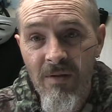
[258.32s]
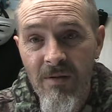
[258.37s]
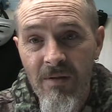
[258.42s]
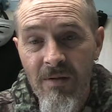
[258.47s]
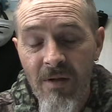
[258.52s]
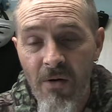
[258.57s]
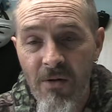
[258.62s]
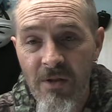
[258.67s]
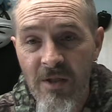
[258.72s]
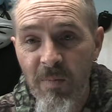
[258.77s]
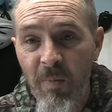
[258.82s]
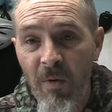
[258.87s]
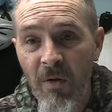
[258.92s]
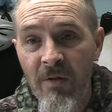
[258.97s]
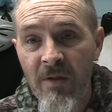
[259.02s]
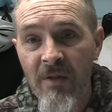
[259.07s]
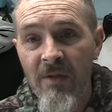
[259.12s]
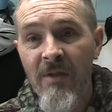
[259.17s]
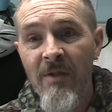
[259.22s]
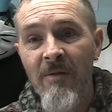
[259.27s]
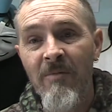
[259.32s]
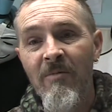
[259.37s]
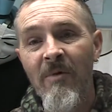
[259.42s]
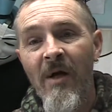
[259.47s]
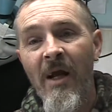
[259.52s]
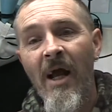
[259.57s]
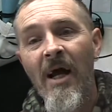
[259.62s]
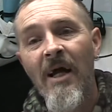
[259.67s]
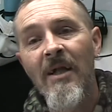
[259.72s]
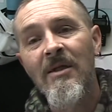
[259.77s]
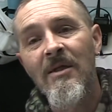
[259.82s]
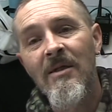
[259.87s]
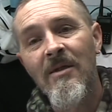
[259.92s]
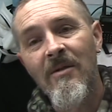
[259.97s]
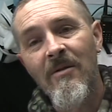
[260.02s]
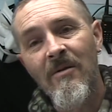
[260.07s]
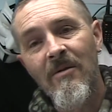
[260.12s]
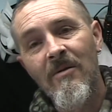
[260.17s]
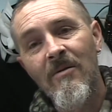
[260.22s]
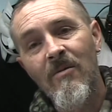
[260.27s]
correspondence in regards
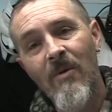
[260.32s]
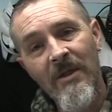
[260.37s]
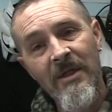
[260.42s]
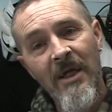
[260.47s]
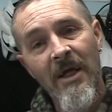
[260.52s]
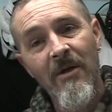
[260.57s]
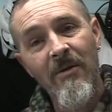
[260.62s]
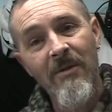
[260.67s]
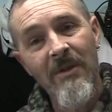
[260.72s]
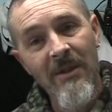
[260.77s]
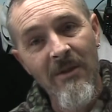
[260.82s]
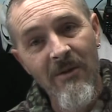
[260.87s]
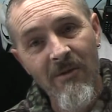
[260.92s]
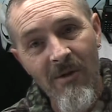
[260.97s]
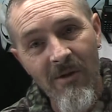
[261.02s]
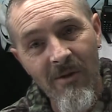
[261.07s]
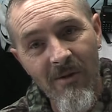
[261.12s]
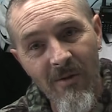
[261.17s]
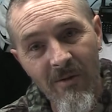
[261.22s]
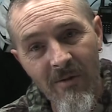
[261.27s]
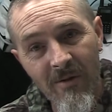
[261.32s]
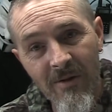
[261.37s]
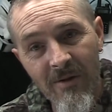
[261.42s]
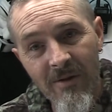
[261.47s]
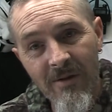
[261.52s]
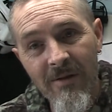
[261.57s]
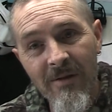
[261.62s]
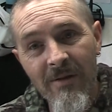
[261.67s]
to Waitakere District Court